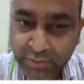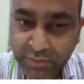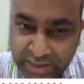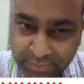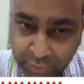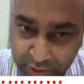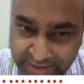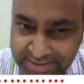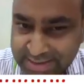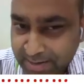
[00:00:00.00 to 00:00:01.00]
which
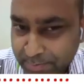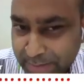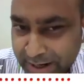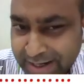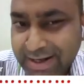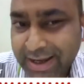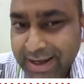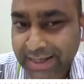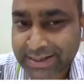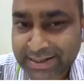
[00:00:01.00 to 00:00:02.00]
proteins are embedded
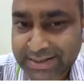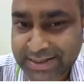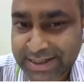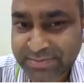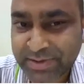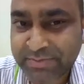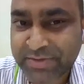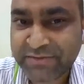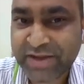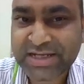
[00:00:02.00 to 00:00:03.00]
either in
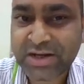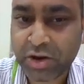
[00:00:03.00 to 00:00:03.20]
transmembrane fashion